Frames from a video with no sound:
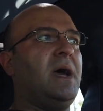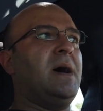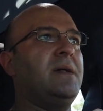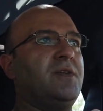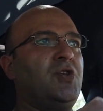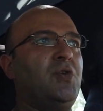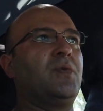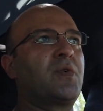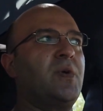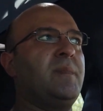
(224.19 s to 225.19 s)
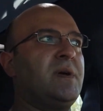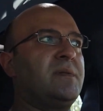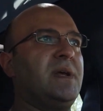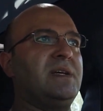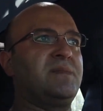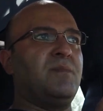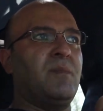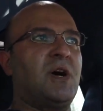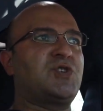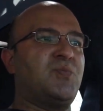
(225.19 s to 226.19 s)
and the new agreement is
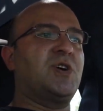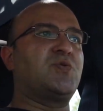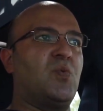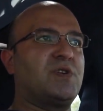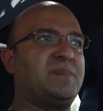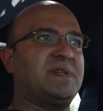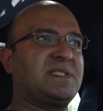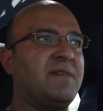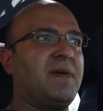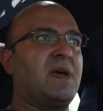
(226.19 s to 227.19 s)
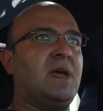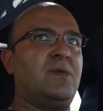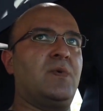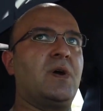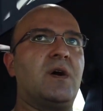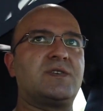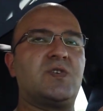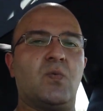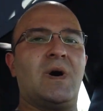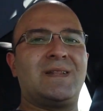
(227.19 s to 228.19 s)
much more specific in regards
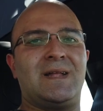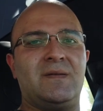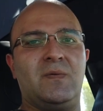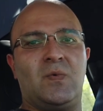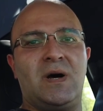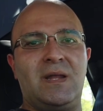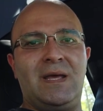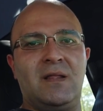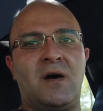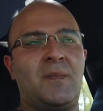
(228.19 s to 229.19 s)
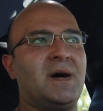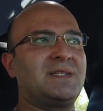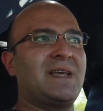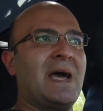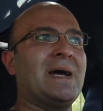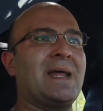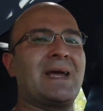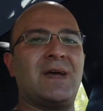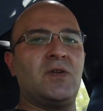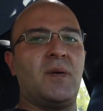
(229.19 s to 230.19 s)
to what Elon Musk can
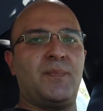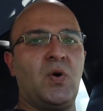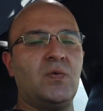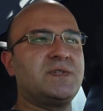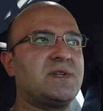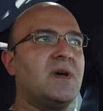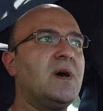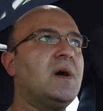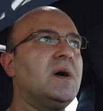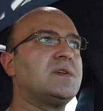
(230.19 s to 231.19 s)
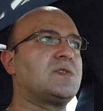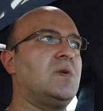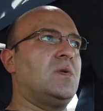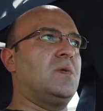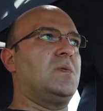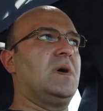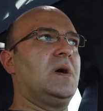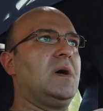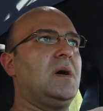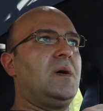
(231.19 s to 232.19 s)
and cannot post. So
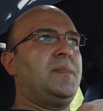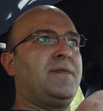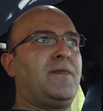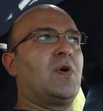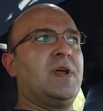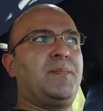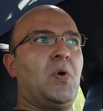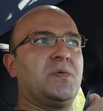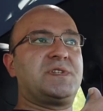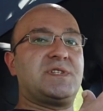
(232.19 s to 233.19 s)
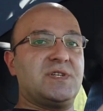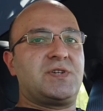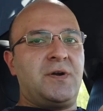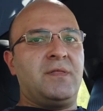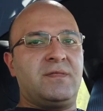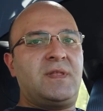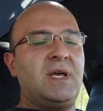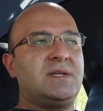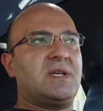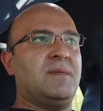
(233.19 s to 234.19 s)
before he posts certain
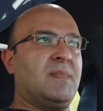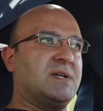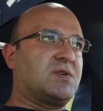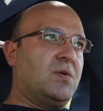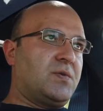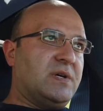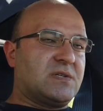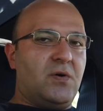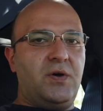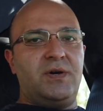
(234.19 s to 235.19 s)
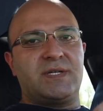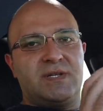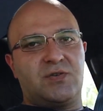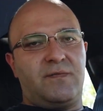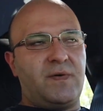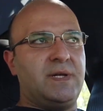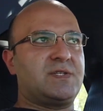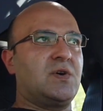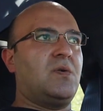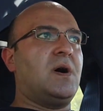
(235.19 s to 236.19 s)
things, it must go to his lawyers and so forth
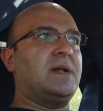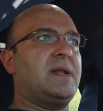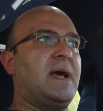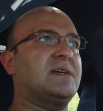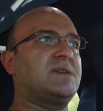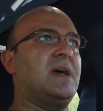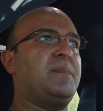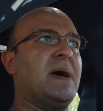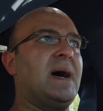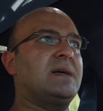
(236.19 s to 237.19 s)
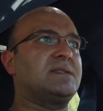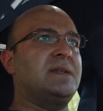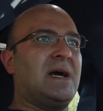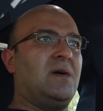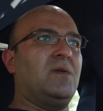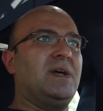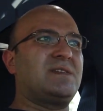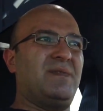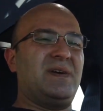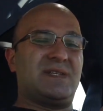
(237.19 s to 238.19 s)
and so on, and he has to get passed. Now,
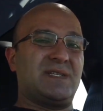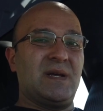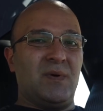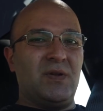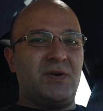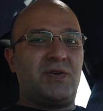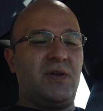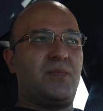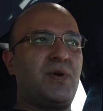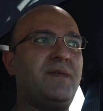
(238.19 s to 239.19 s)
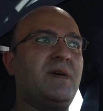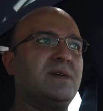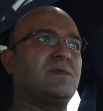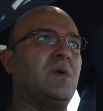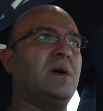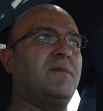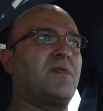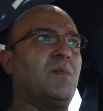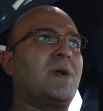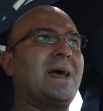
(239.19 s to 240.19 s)
it's very similar to the previous one
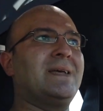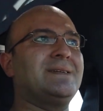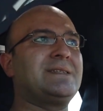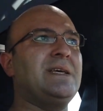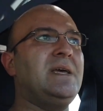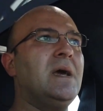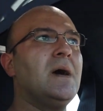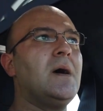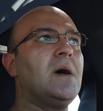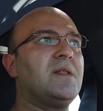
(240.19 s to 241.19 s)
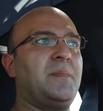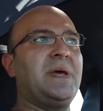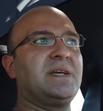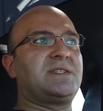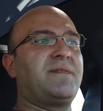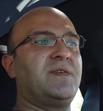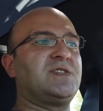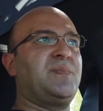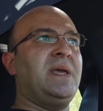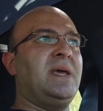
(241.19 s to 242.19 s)
from what I can see. The biggest
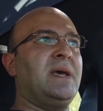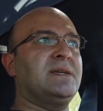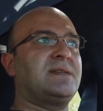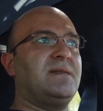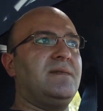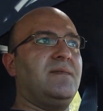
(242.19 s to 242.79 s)
difference being is,